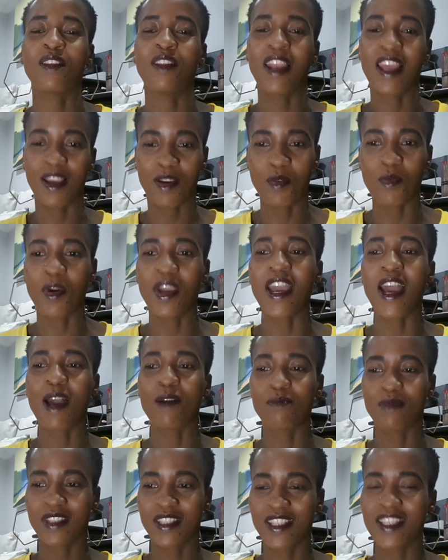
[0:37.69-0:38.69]
like where
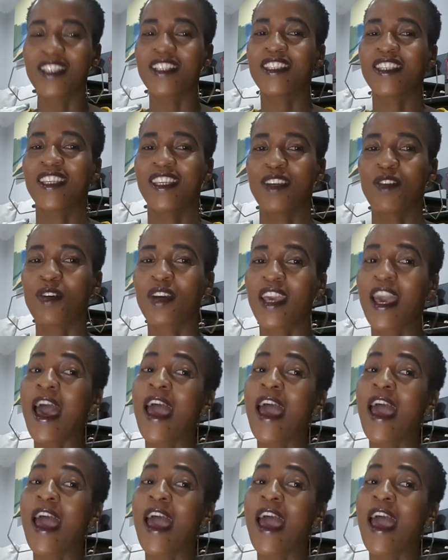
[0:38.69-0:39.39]
I'm sitting, okay,